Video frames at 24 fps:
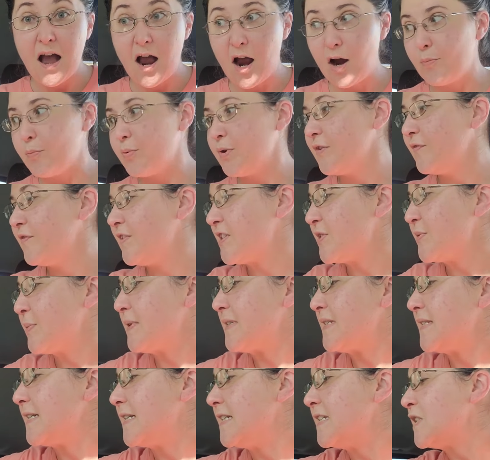our previous
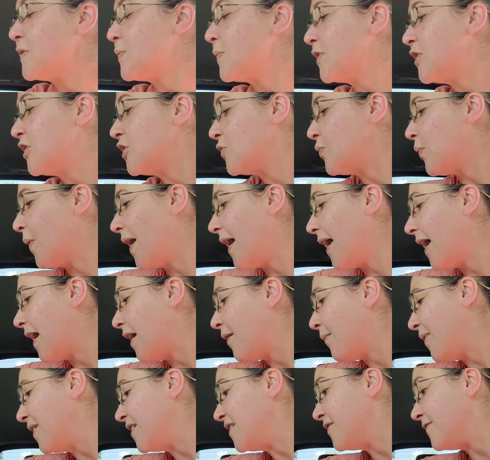residence, which is why
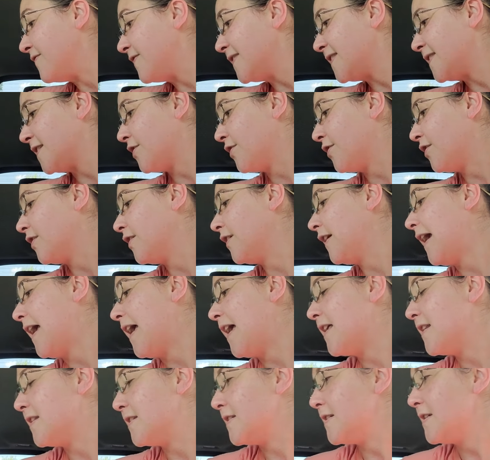I went to visit her,
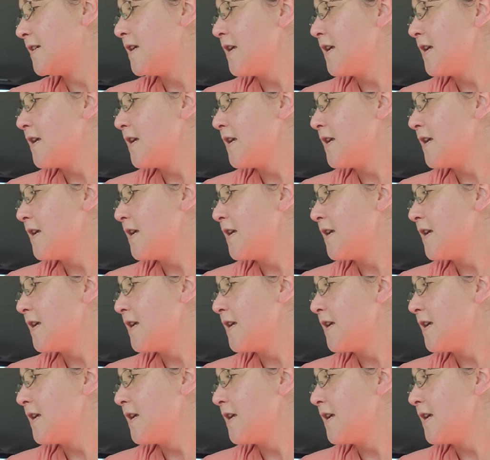and,